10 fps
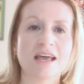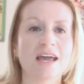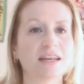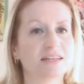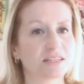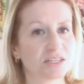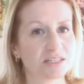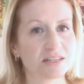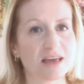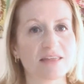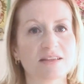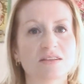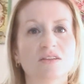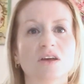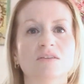In addition to that, there's a
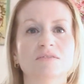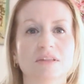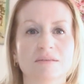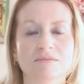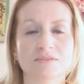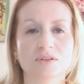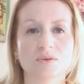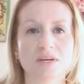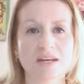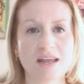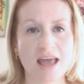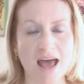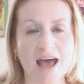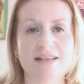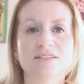lot of lymph fluid
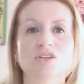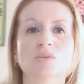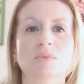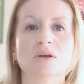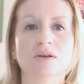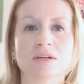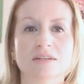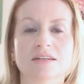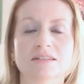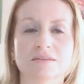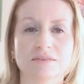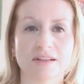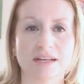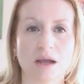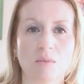as your milk ducts are
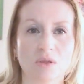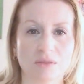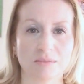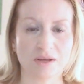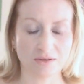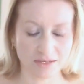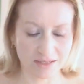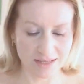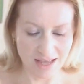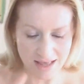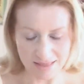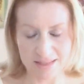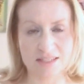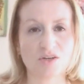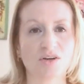filling up with milk.
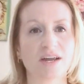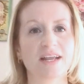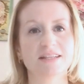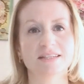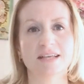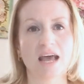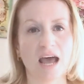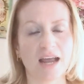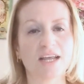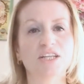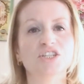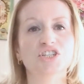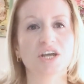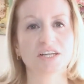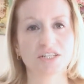This creates a
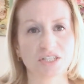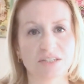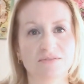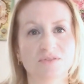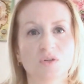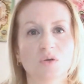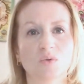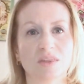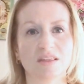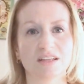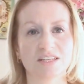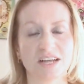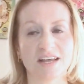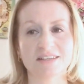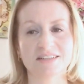congestion of fluid within the
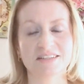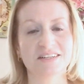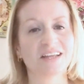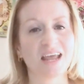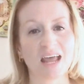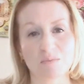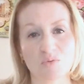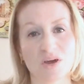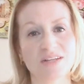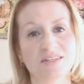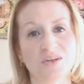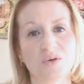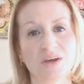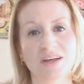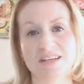chest, and breast
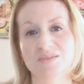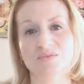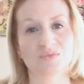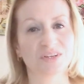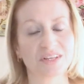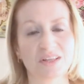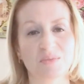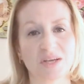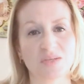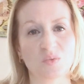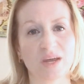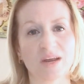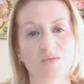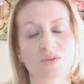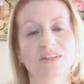yoga is really the best way
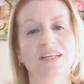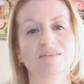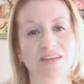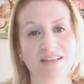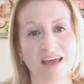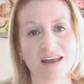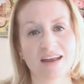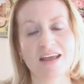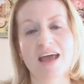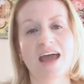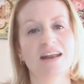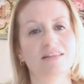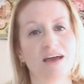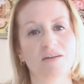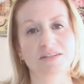at relieving that and
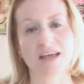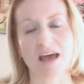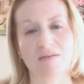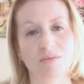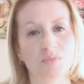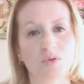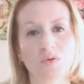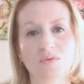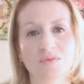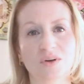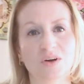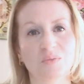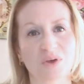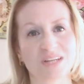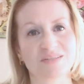allowing to have a beautiful
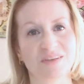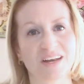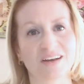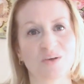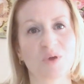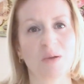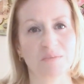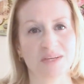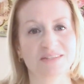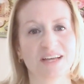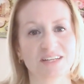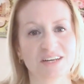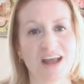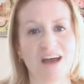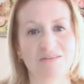breastfeeding or pumping session
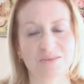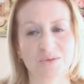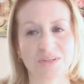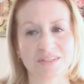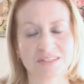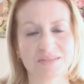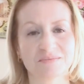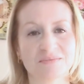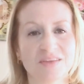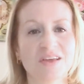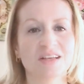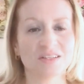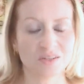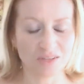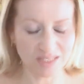afterwards.
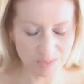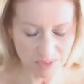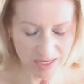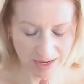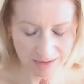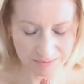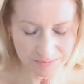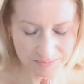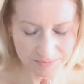So let's begin.